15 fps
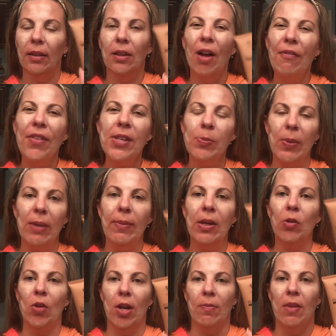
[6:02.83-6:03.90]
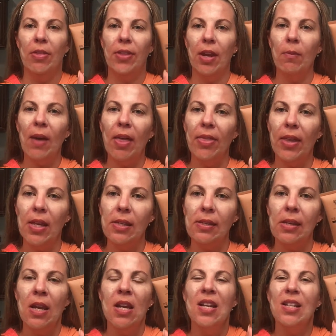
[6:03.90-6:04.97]
I love this BB cream. The thing about
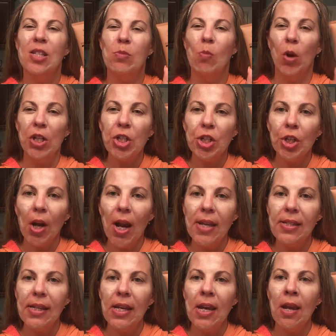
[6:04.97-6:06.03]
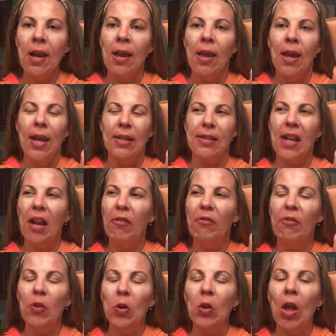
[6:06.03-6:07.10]
this, it's moisturizing. It's not a
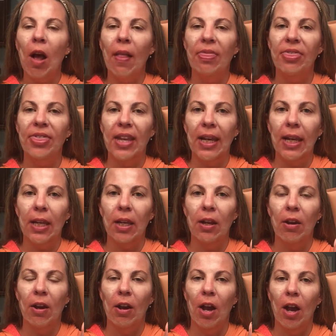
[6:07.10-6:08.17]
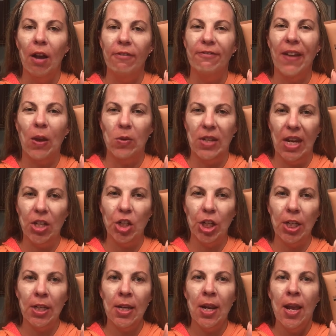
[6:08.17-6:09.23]
full-on thick
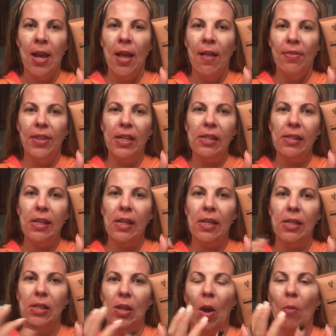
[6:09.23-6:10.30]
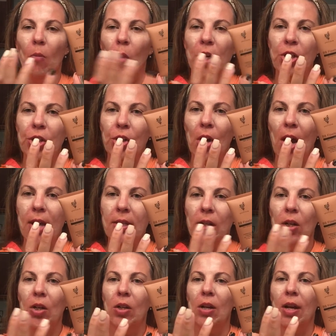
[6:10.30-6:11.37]
foundation. This is a
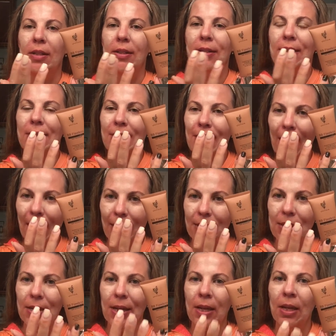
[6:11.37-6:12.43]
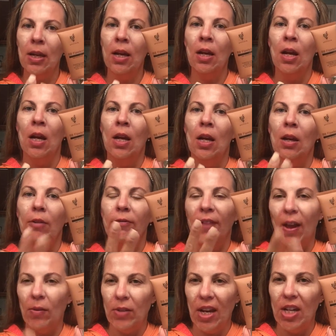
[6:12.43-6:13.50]
moisturizer, a tinted
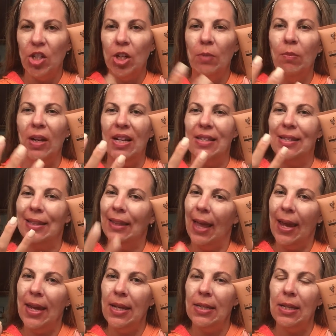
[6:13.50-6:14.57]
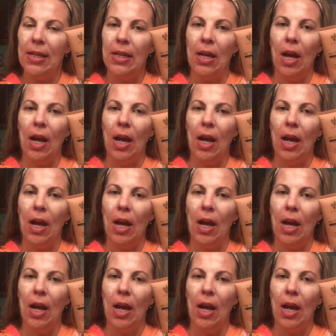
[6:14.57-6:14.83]
foundation, but it's light.